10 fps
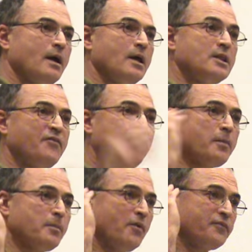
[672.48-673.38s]
in the
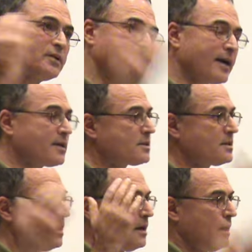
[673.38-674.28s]
form of
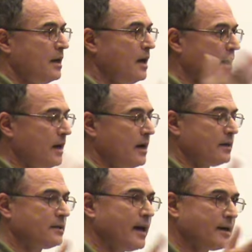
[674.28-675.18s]
tax
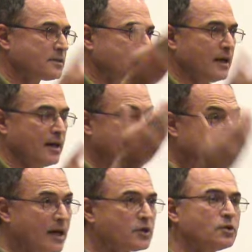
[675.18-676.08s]

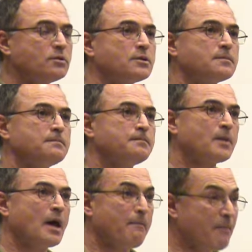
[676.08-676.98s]
reductions,
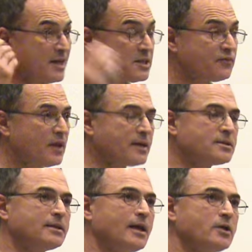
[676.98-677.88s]
massive
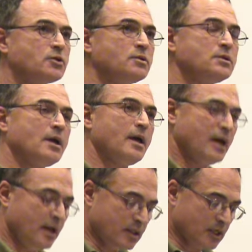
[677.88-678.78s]
tax reductions,
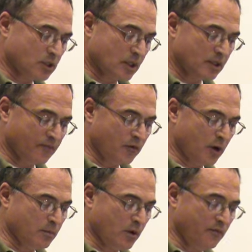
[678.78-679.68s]
in the
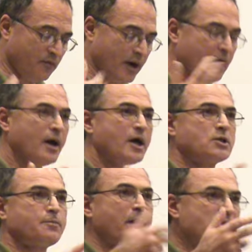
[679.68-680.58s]
form of
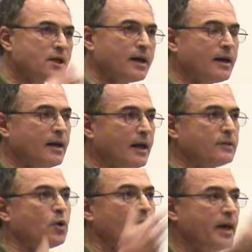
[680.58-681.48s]
special
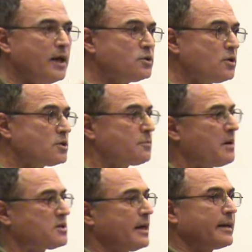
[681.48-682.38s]
donations,
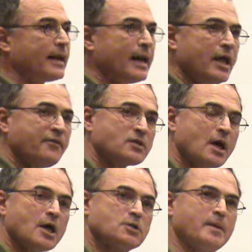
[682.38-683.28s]
special
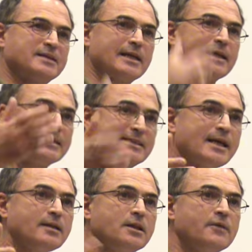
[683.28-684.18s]
reliefs, special
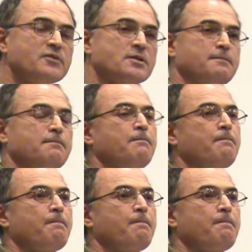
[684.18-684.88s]
incentives.